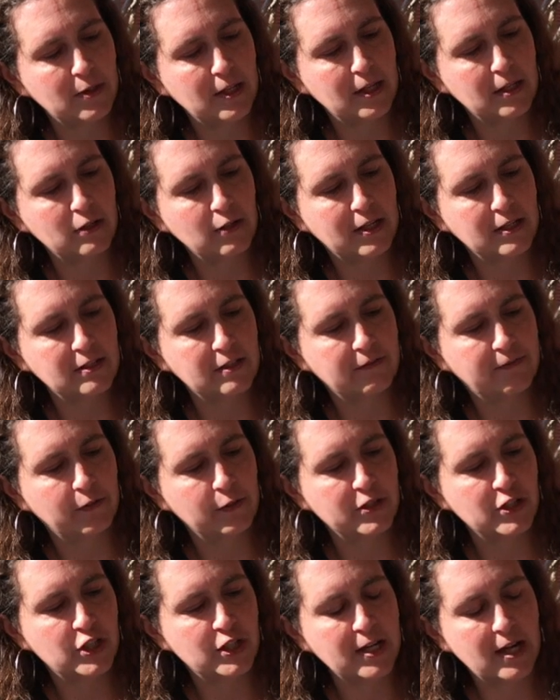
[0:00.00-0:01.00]
that you can
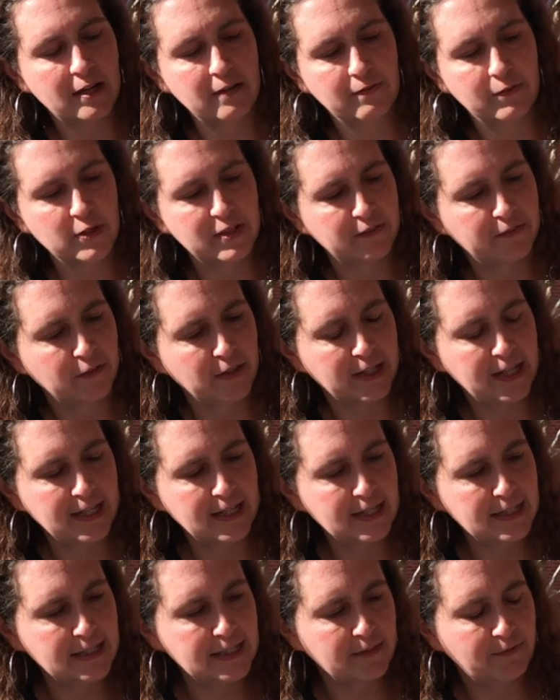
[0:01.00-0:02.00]
differentiate for different
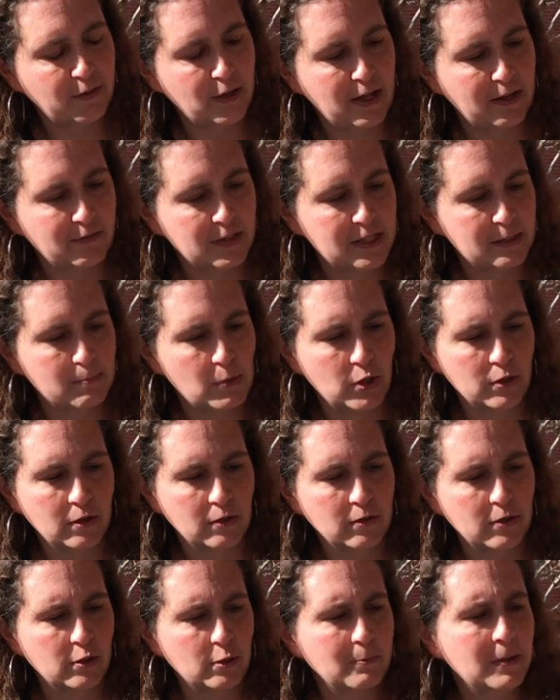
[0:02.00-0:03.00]
kids if you have a small
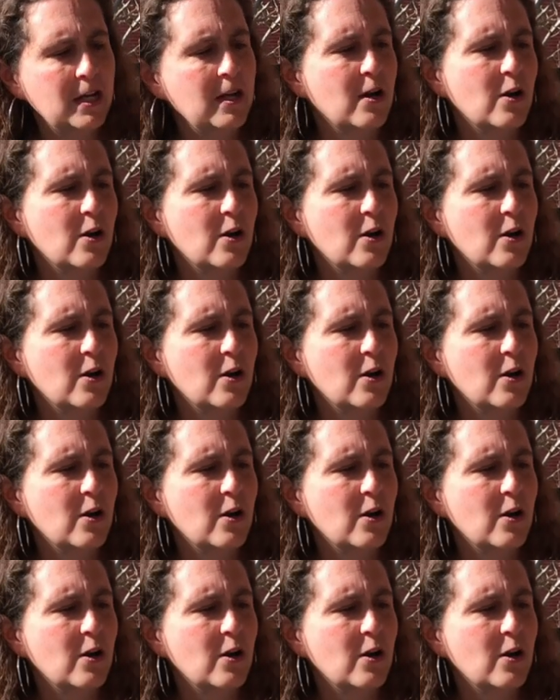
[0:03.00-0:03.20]
group,